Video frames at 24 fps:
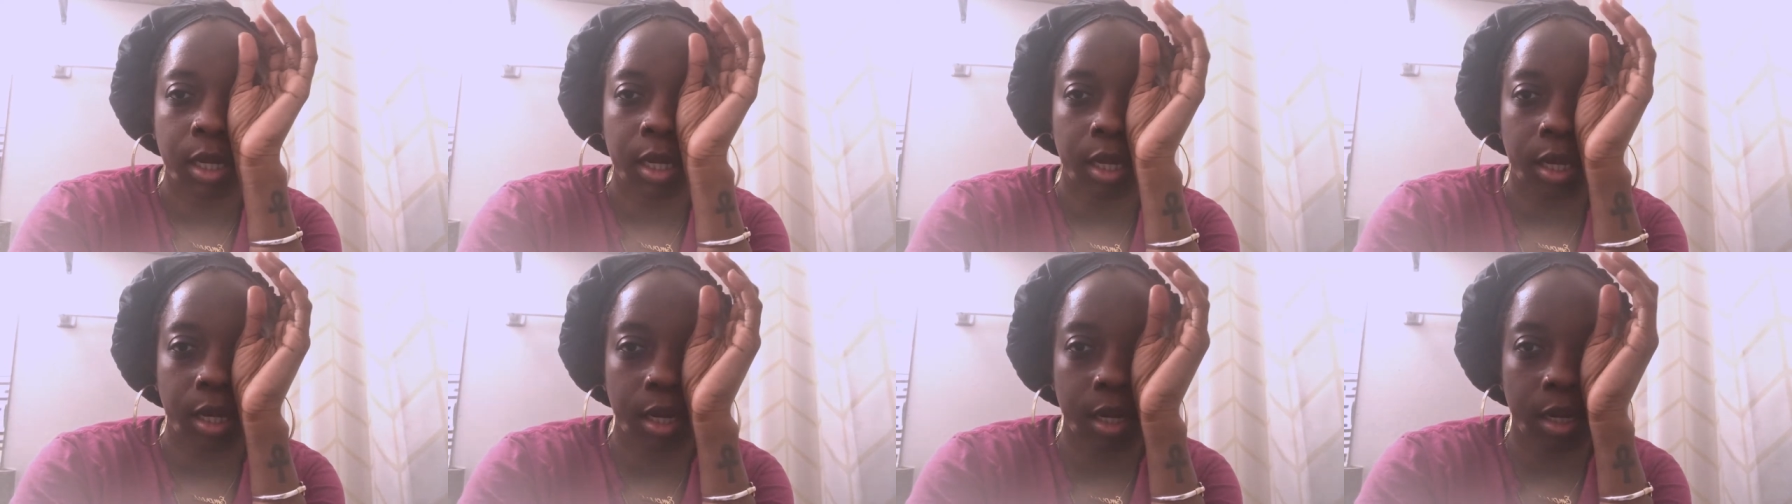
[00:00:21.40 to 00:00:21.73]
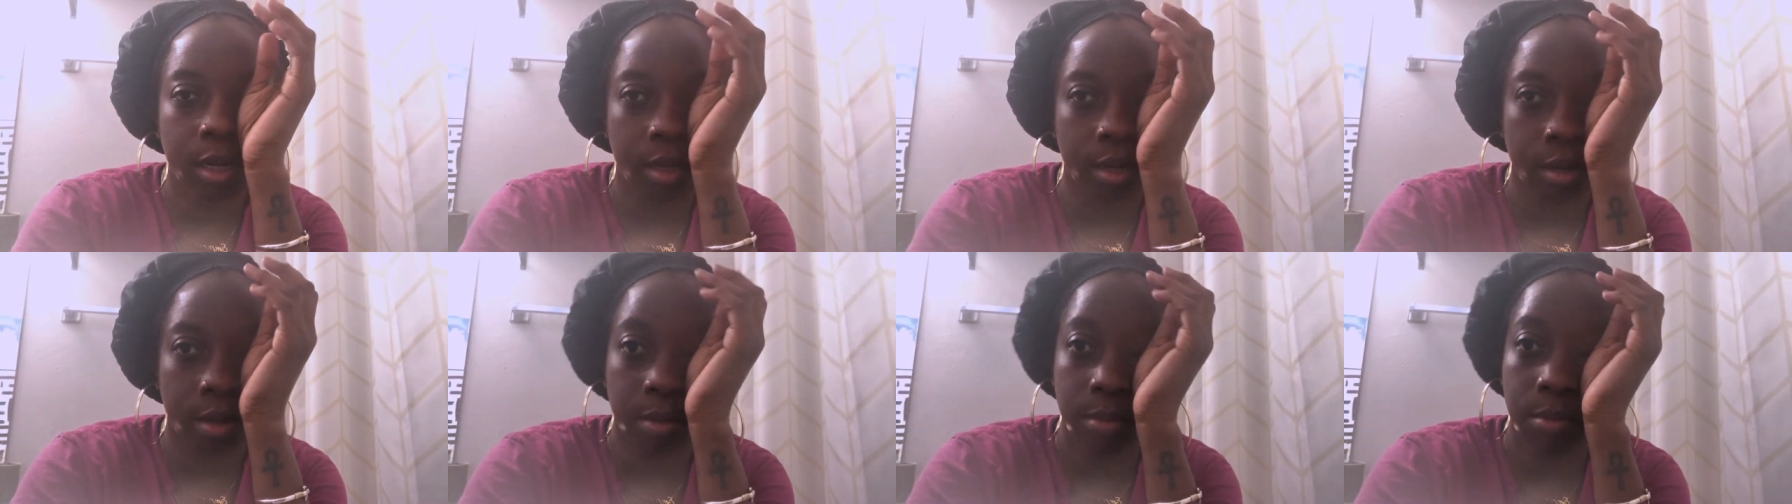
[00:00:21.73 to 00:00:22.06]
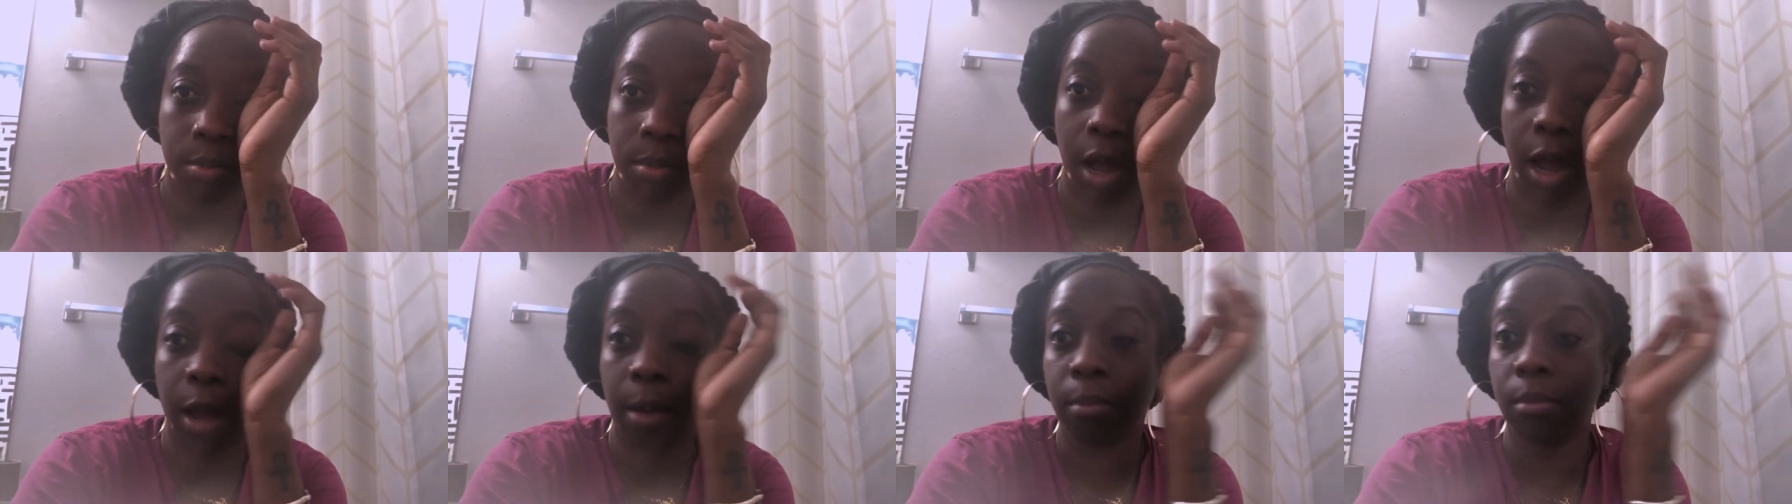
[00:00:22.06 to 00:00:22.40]

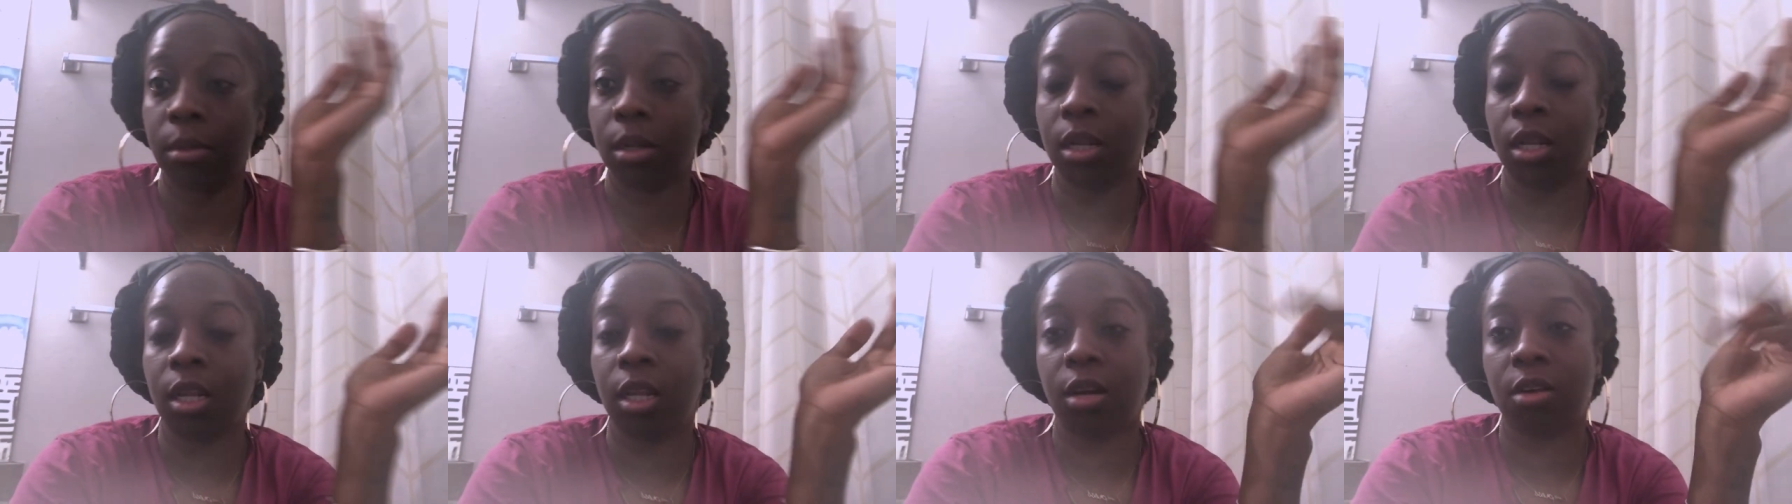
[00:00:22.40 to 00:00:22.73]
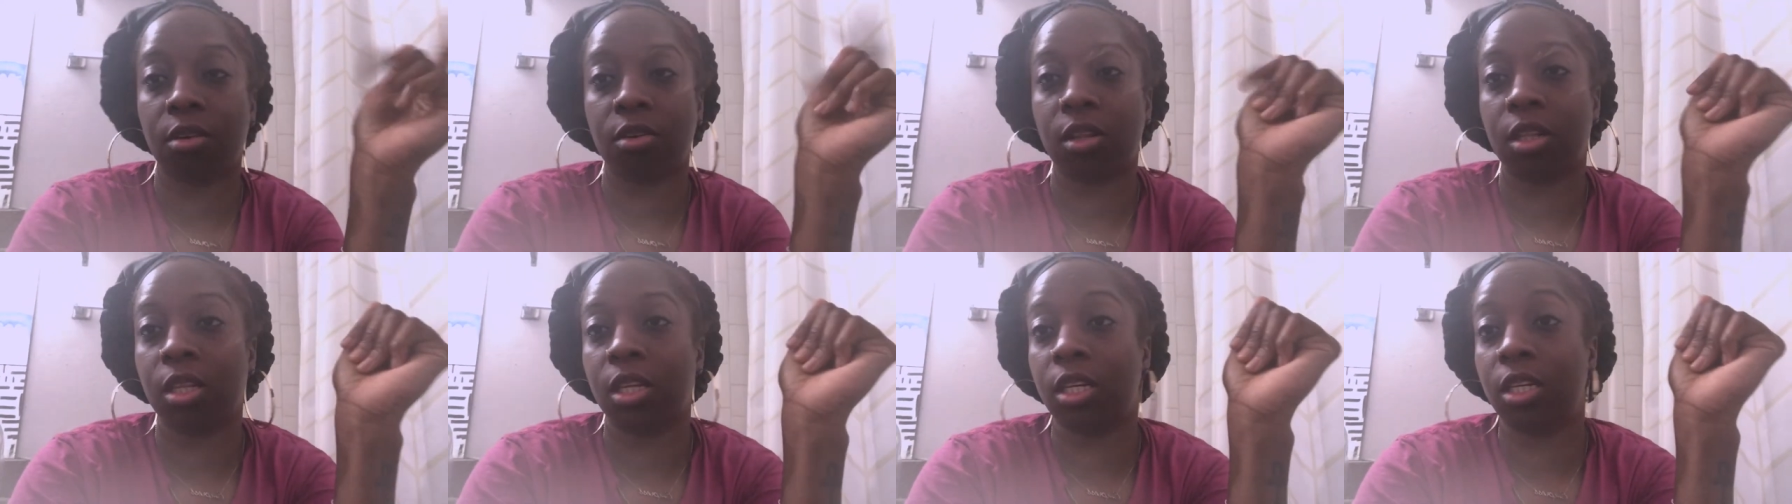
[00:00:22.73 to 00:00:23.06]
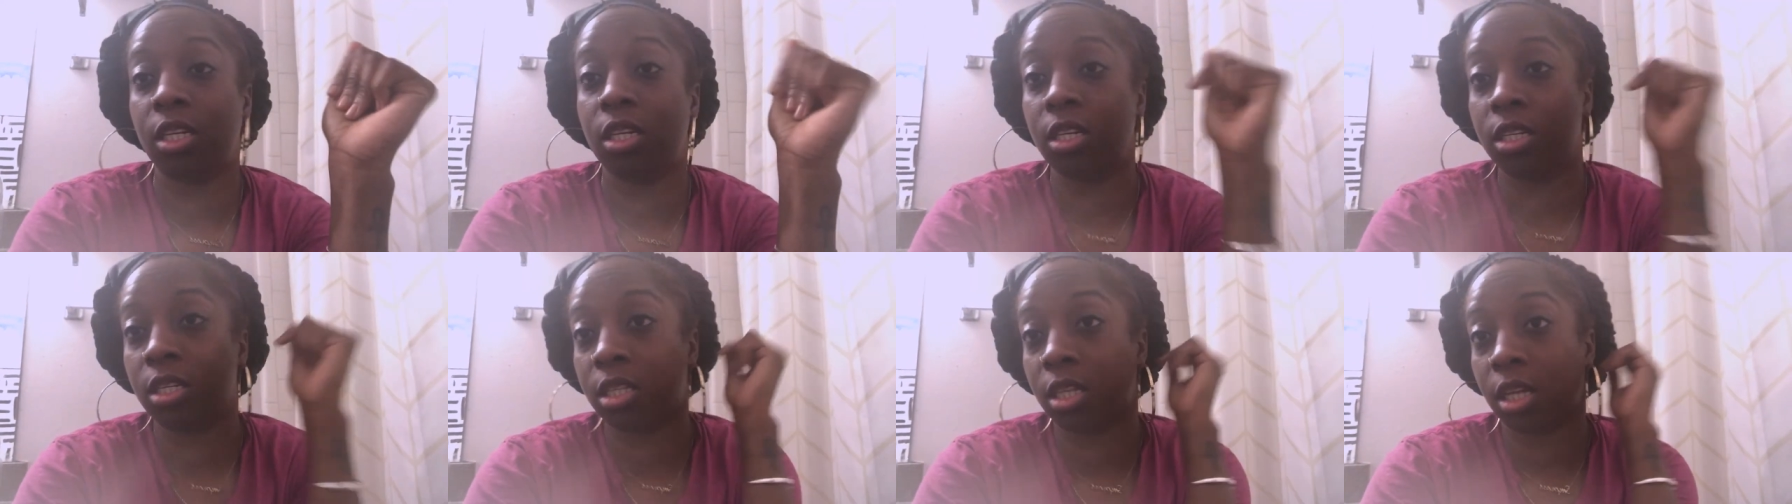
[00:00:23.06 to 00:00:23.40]
Um, I'm literally
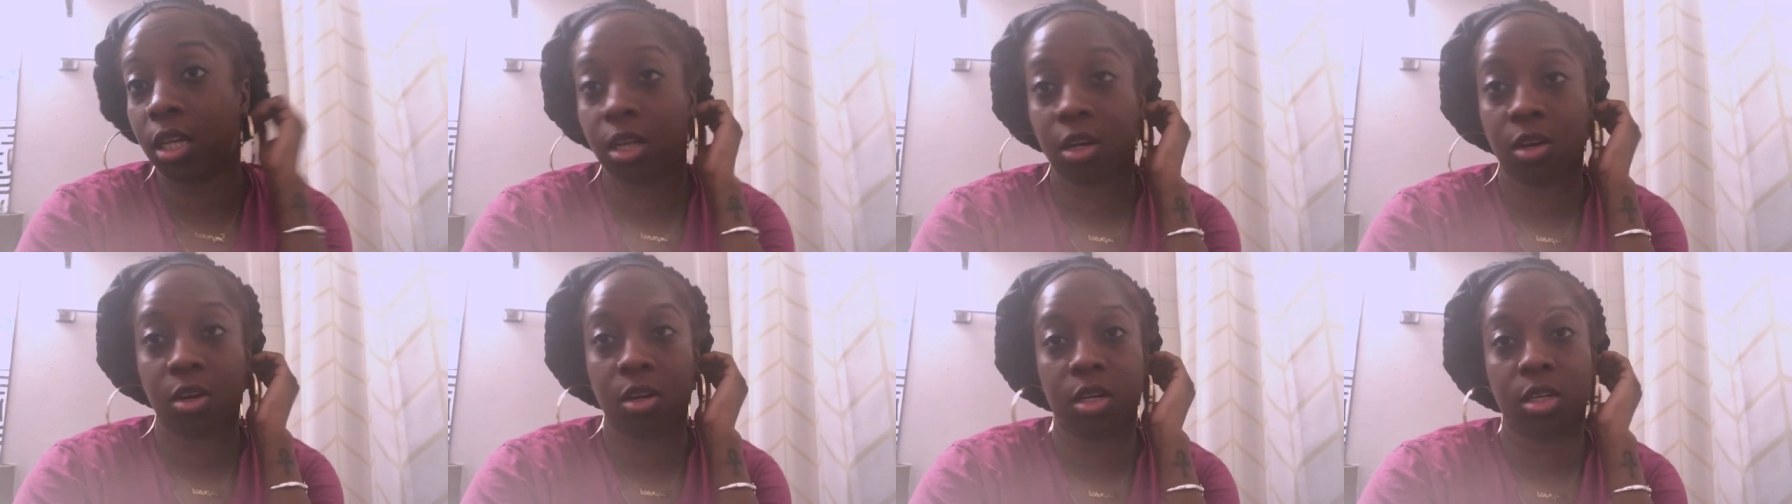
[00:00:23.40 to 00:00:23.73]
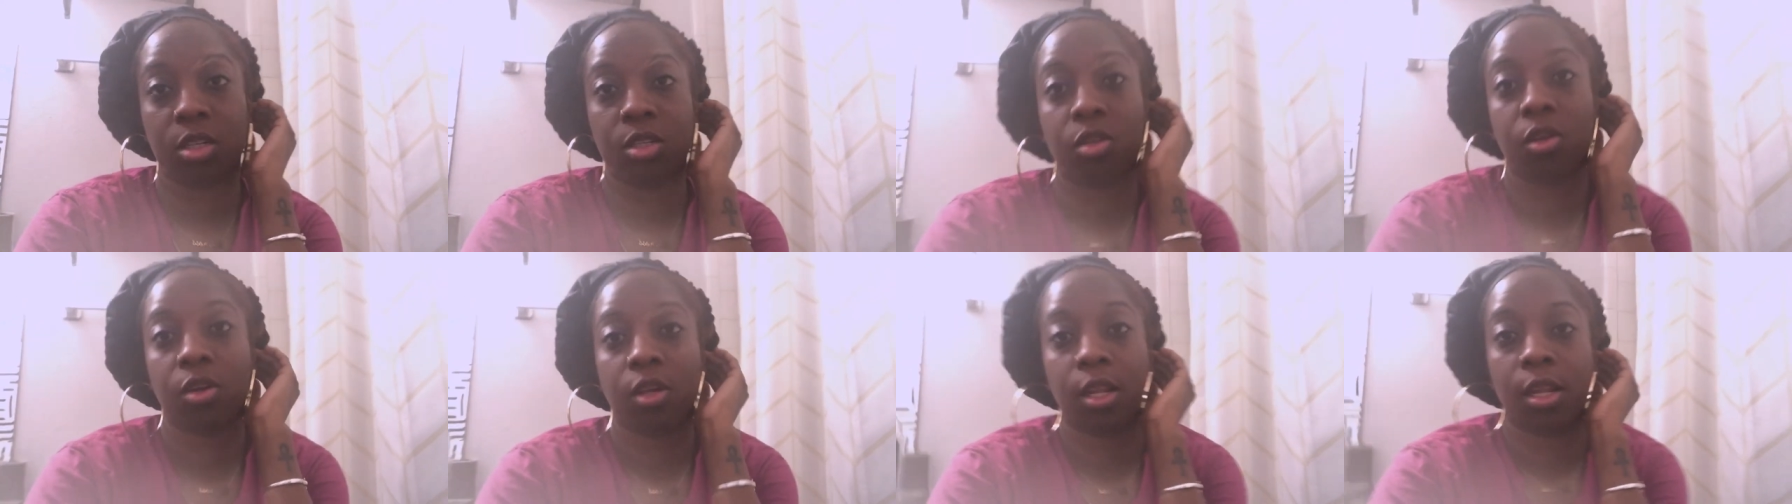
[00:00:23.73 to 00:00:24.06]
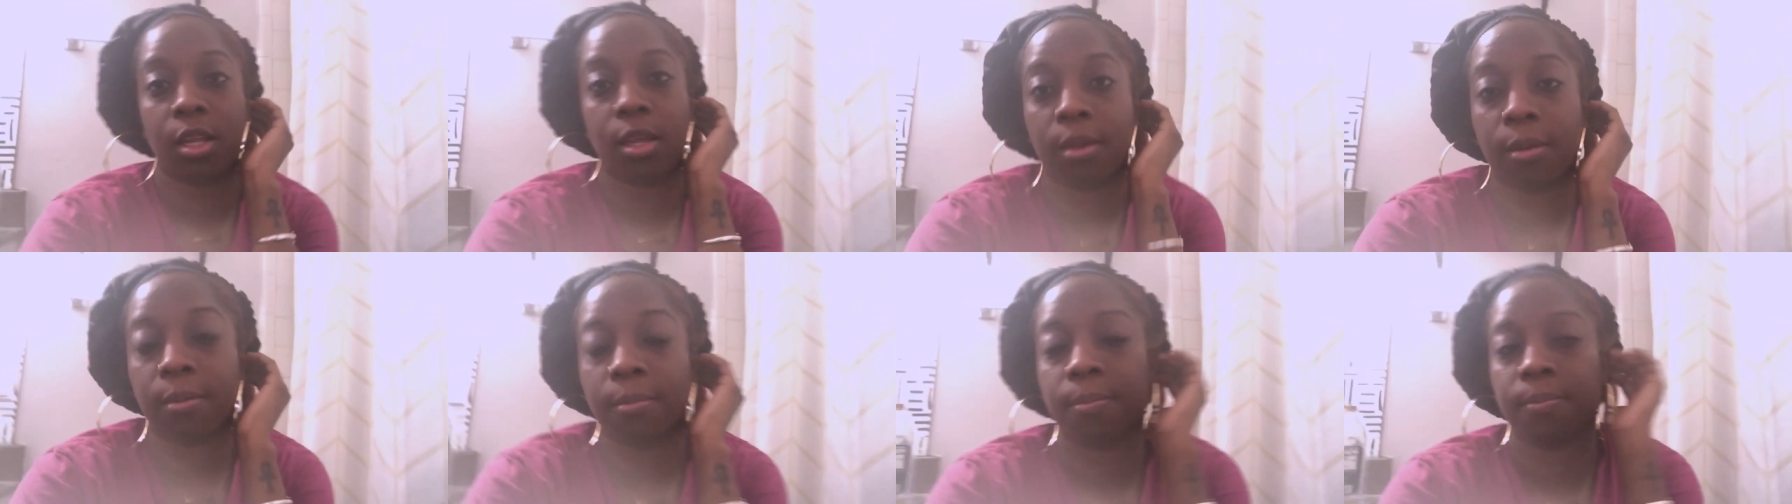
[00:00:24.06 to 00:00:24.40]
just sitting on a
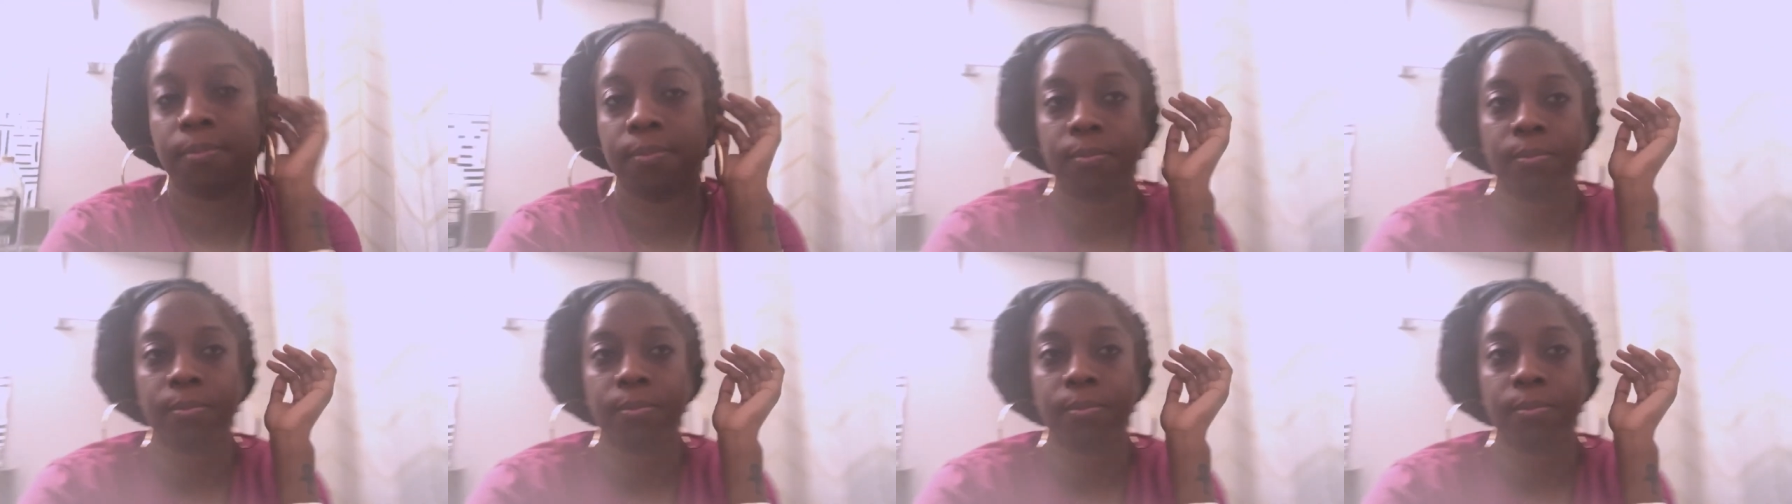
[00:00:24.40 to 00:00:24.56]
toilet,